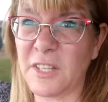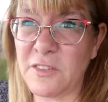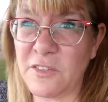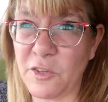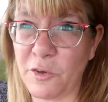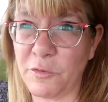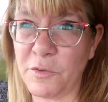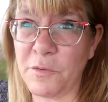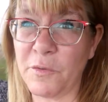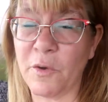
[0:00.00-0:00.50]

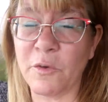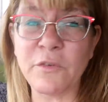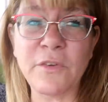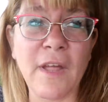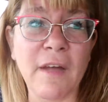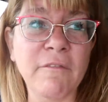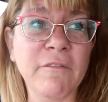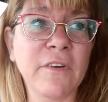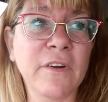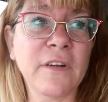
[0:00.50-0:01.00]
Sylvie rode
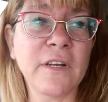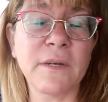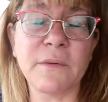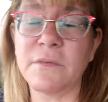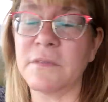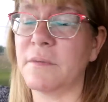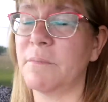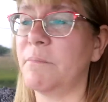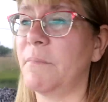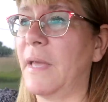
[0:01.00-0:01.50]
Denver it
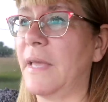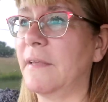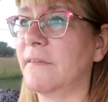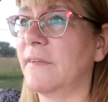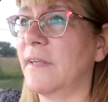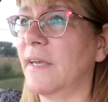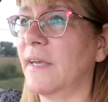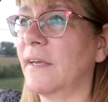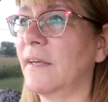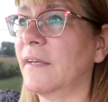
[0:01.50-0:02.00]
was
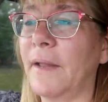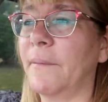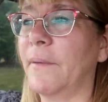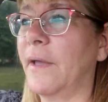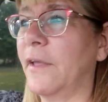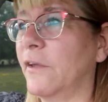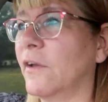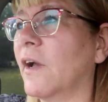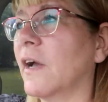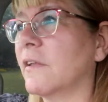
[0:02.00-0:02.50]
amazing
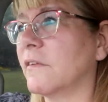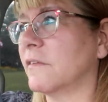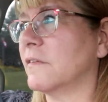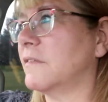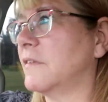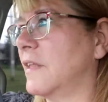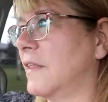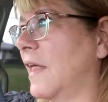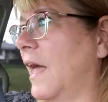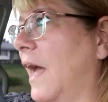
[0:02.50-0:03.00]
anyway you guys will
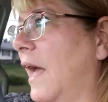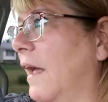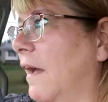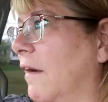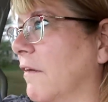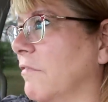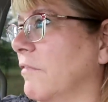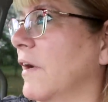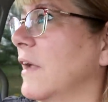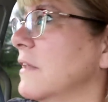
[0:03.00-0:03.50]
see that
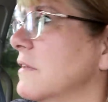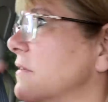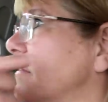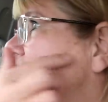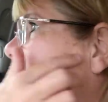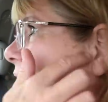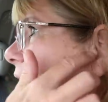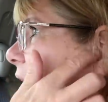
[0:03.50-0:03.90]
our friends